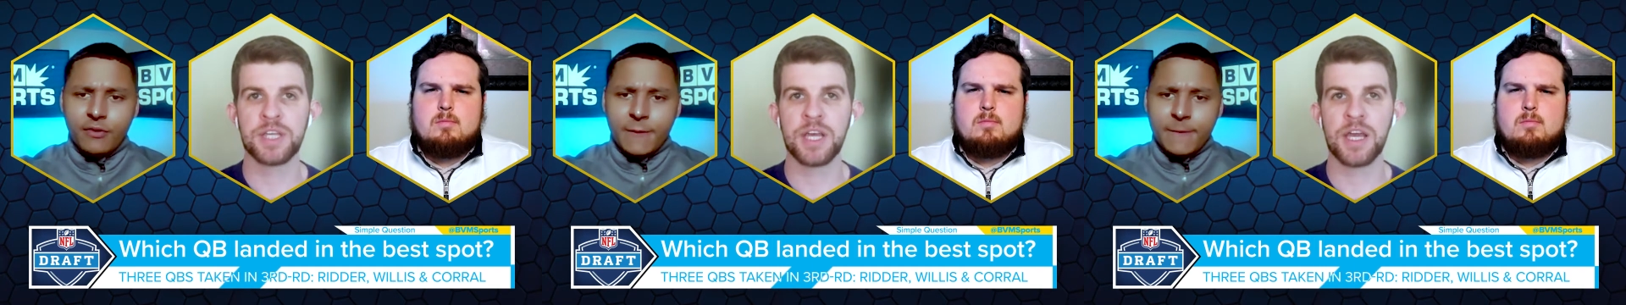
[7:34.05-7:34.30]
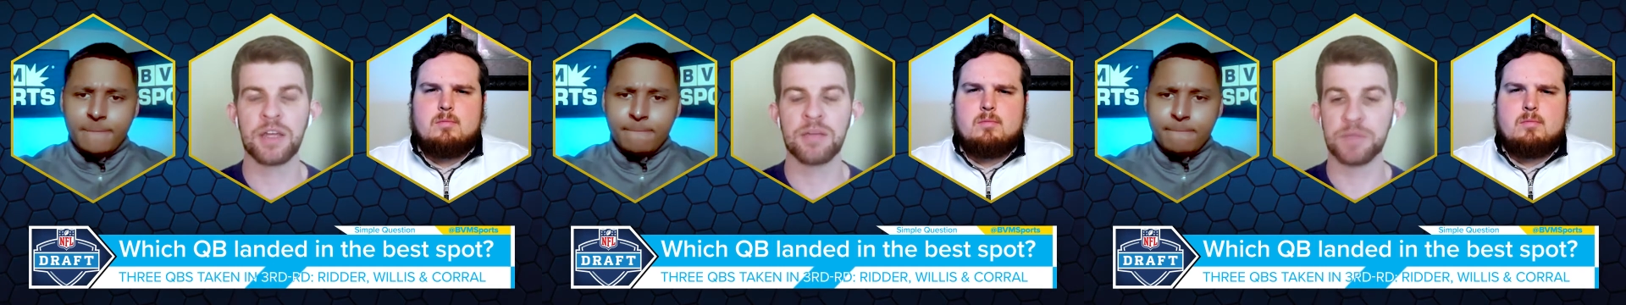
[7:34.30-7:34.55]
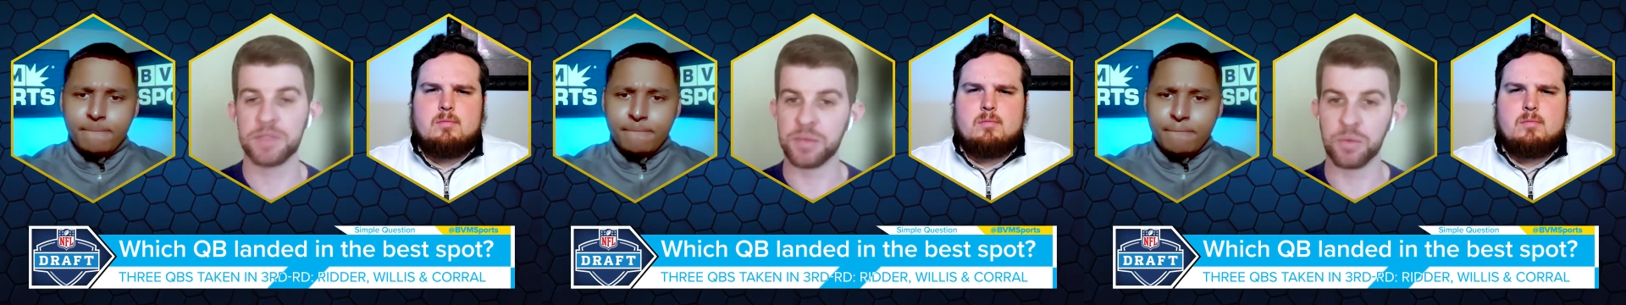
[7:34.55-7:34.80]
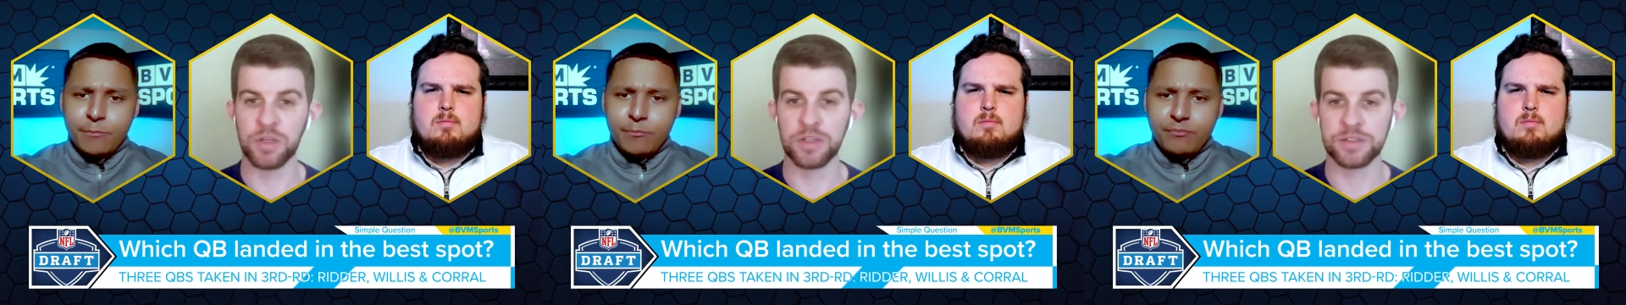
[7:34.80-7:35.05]
Speaker 1: say
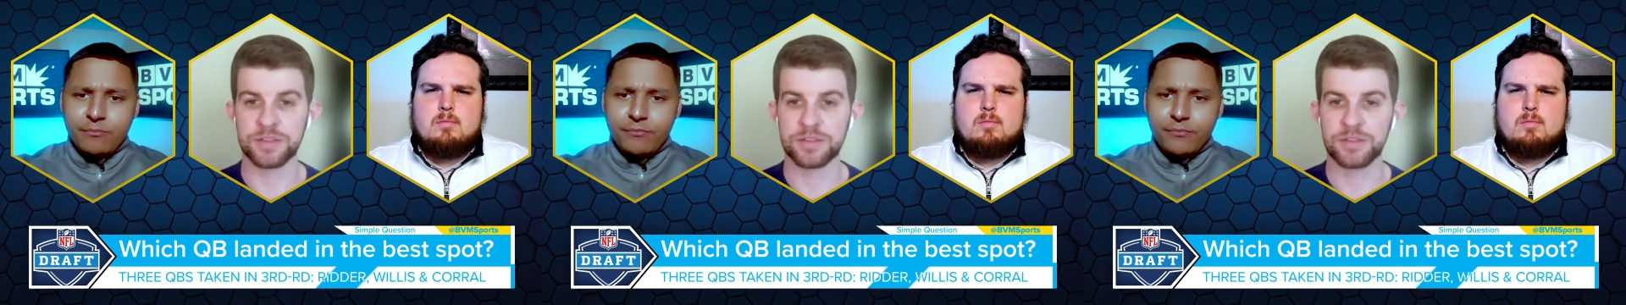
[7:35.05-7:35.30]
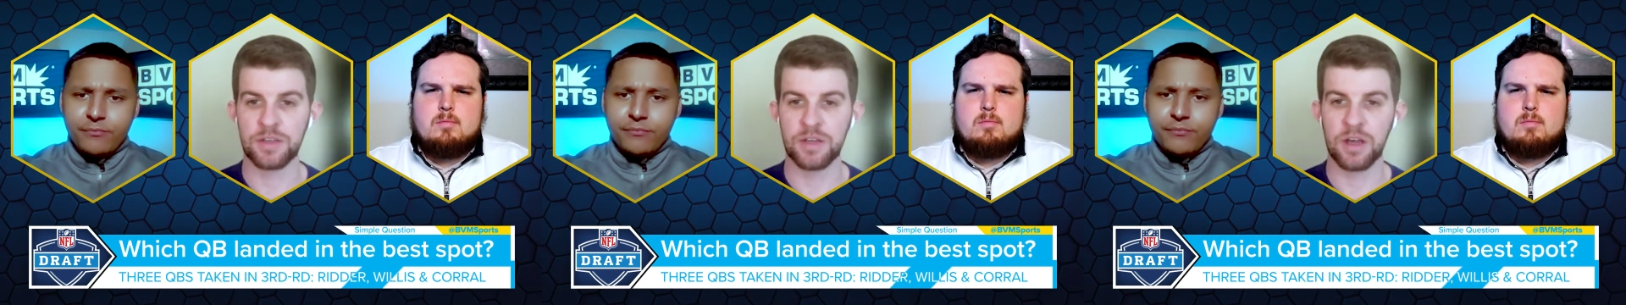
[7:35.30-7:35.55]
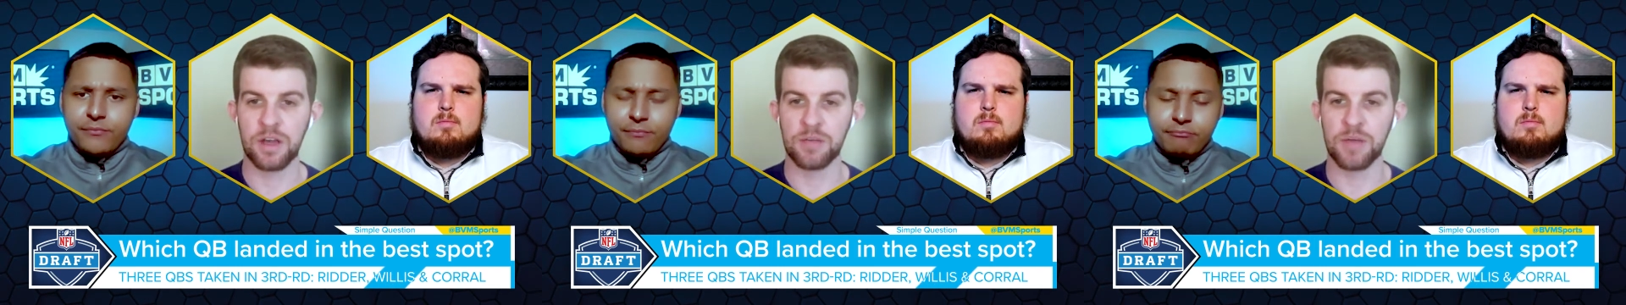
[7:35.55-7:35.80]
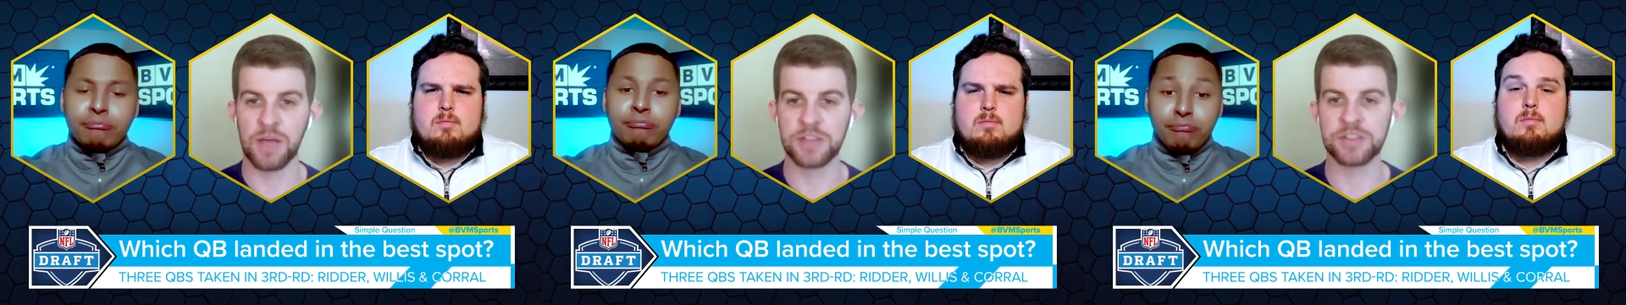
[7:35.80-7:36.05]
Malik Willis.
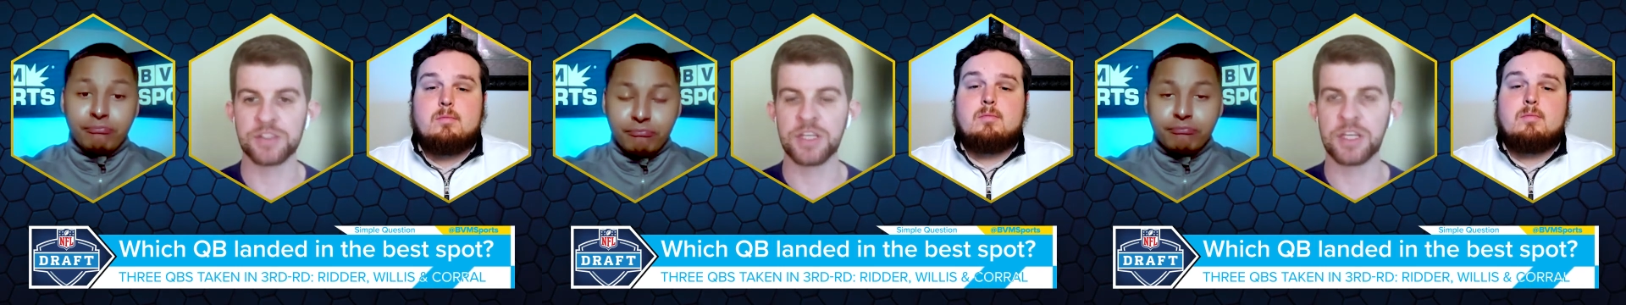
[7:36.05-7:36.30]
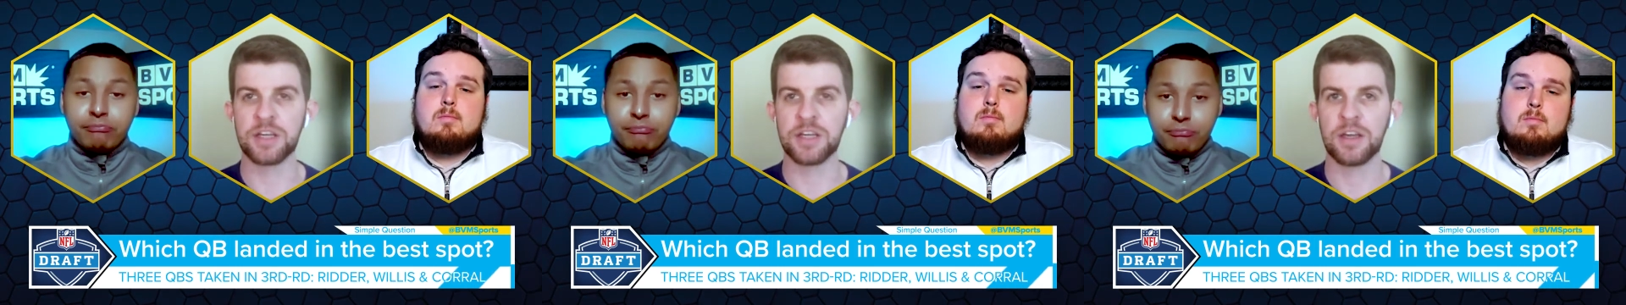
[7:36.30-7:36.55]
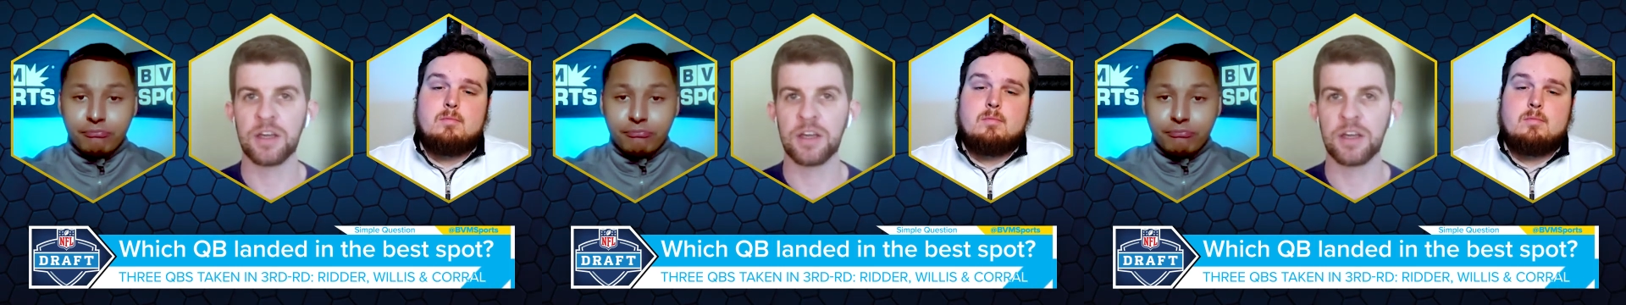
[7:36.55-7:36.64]
Um, I just think,